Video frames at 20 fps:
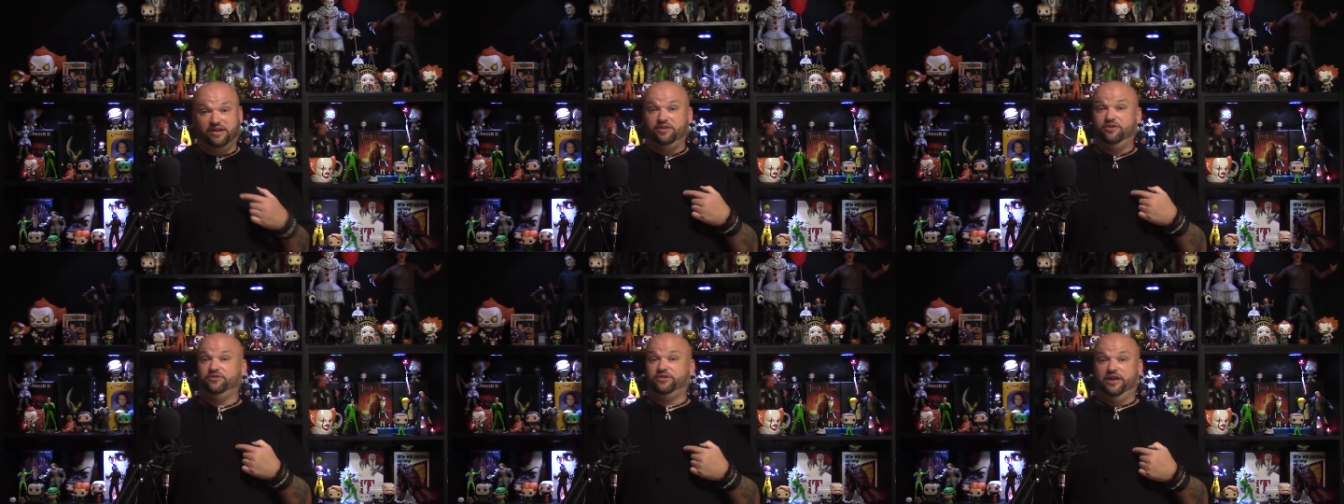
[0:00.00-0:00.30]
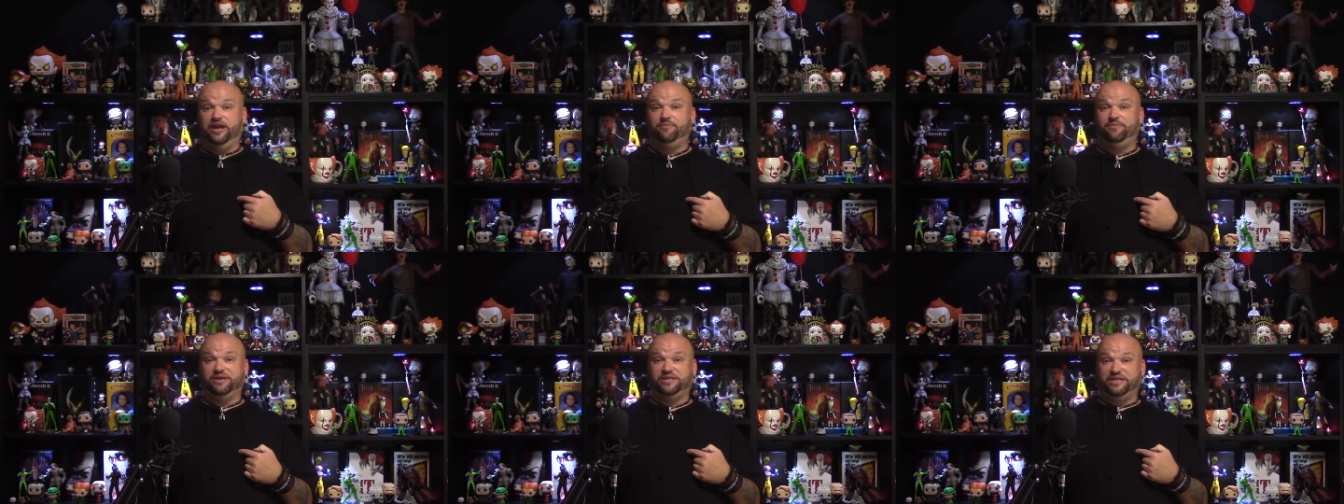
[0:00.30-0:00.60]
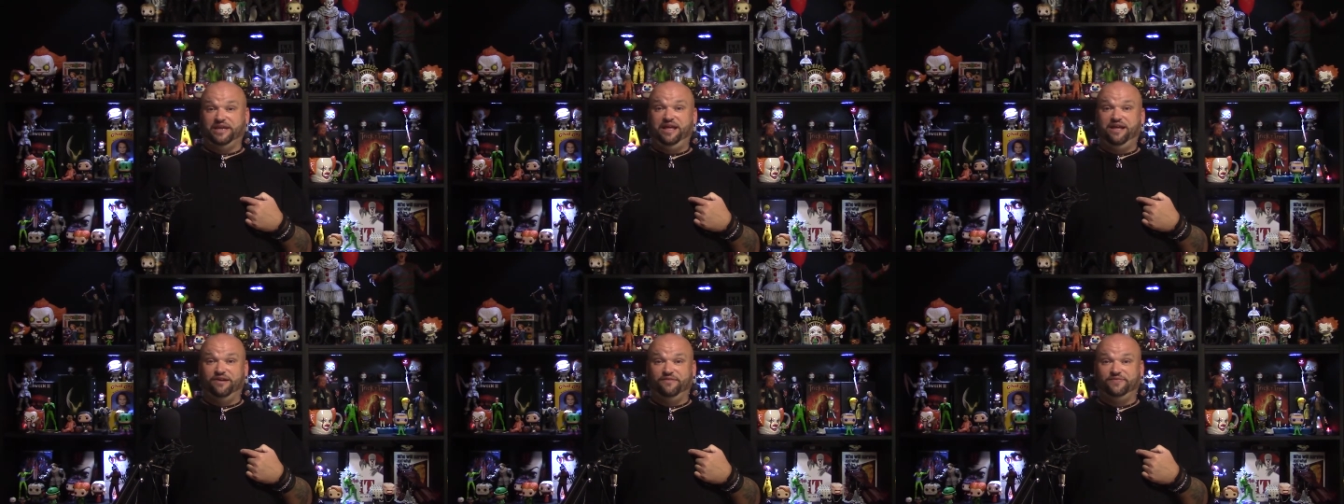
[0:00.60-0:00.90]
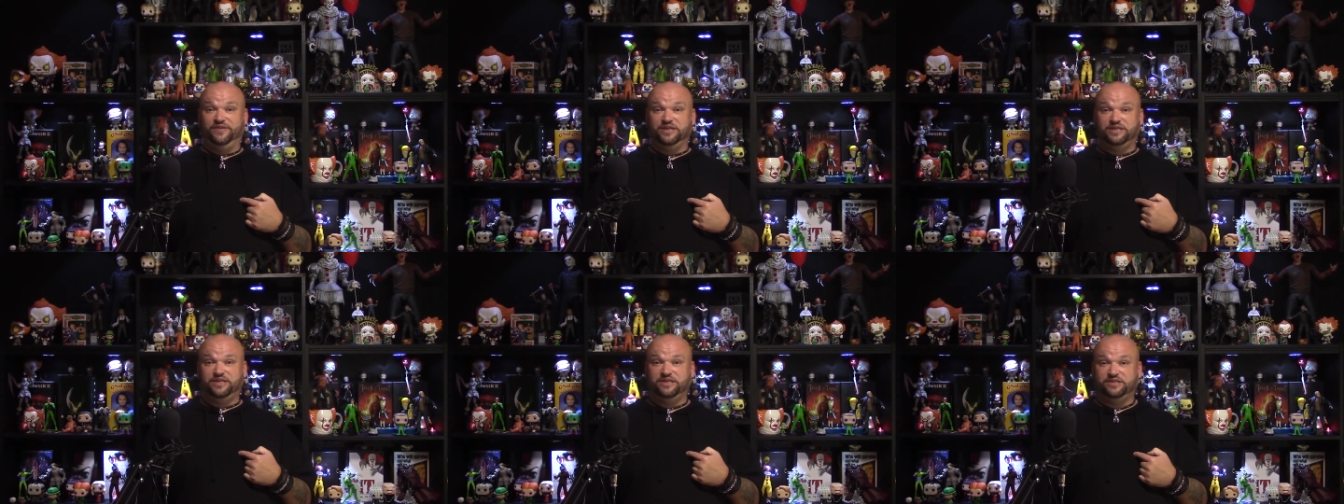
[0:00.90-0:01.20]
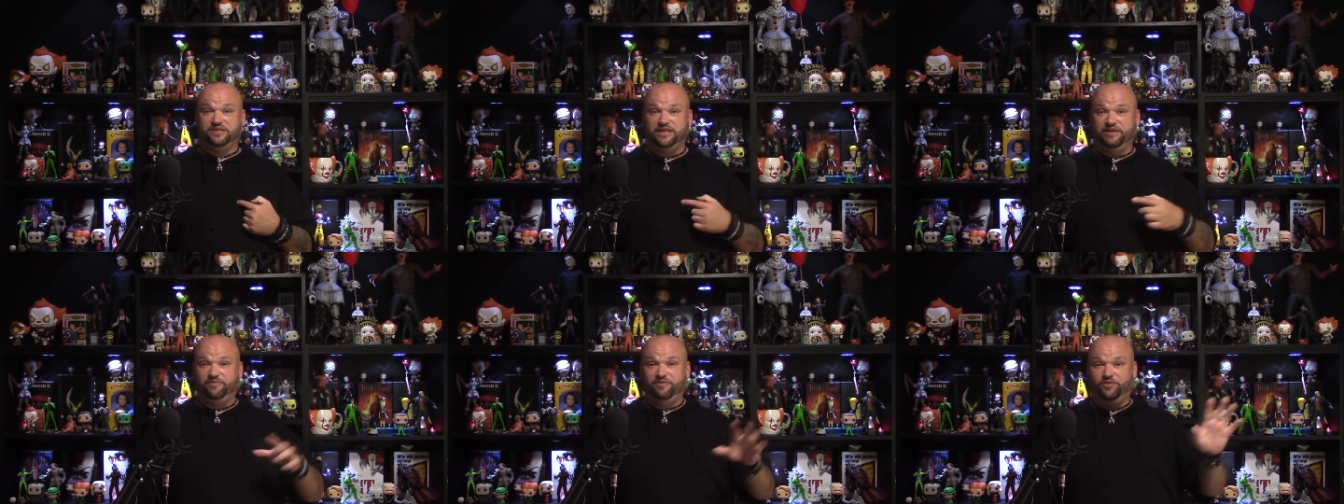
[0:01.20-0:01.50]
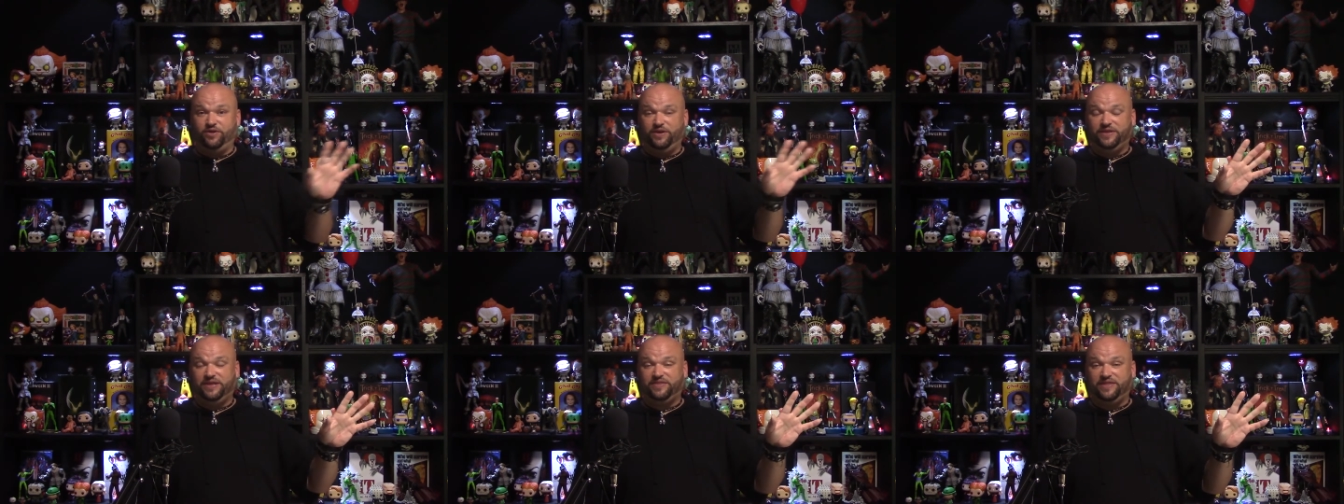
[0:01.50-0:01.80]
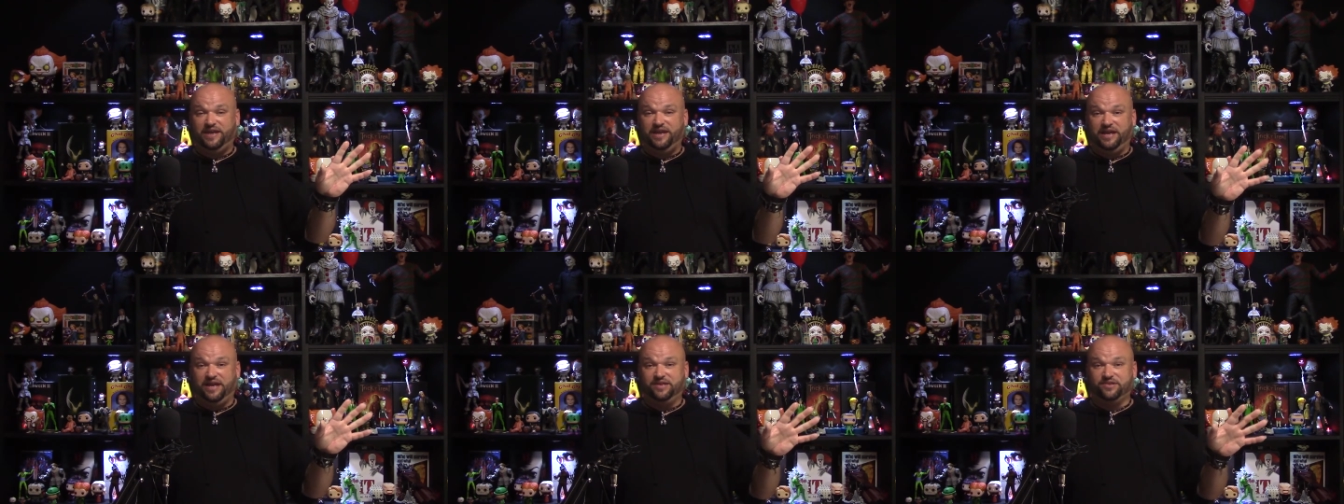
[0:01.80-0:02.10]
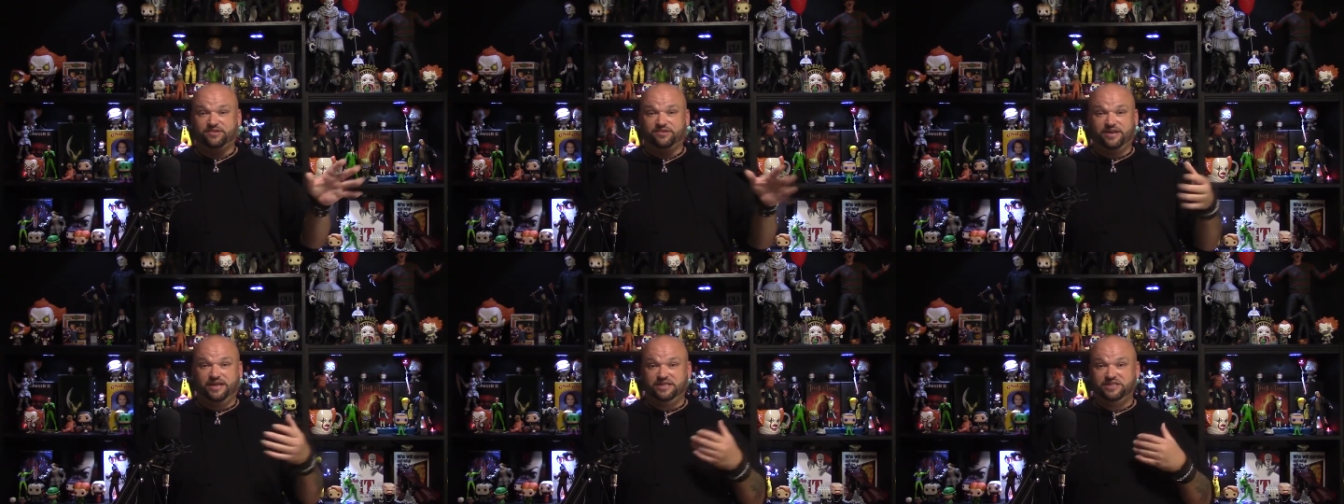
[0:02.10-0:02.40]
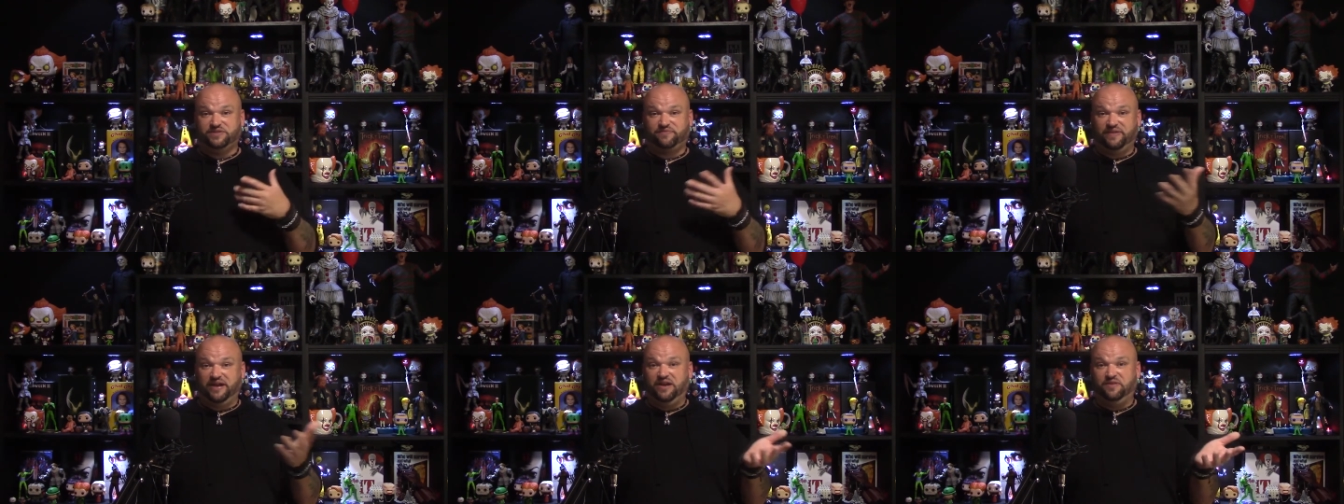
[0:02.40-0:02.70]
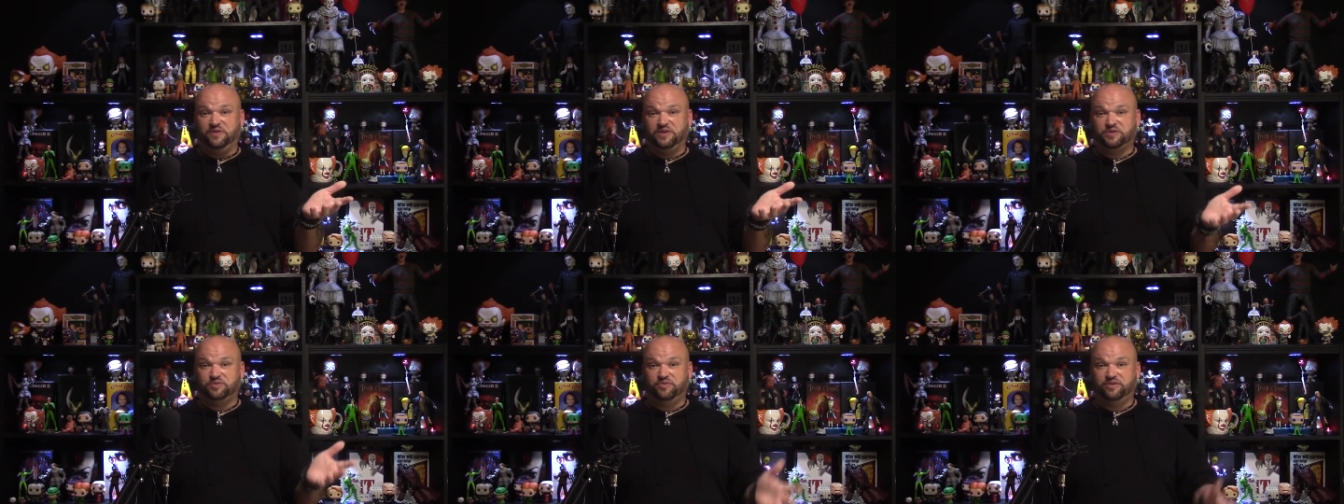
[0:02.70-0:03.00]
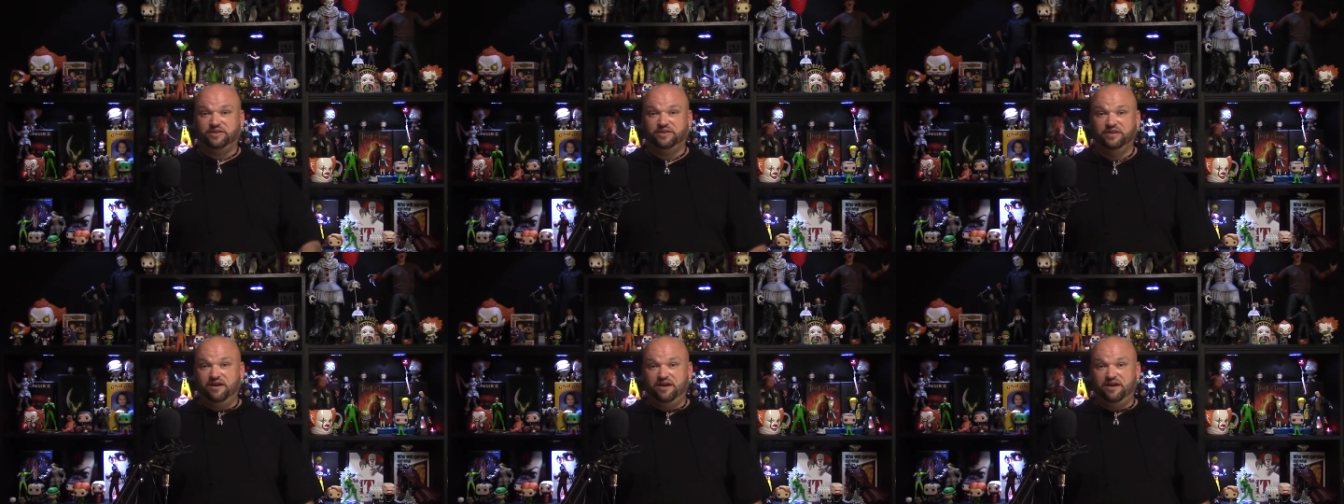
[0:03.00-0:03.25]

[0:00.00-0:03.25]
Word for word: I looked it up myself. This isn't even one that they answered. I just found this one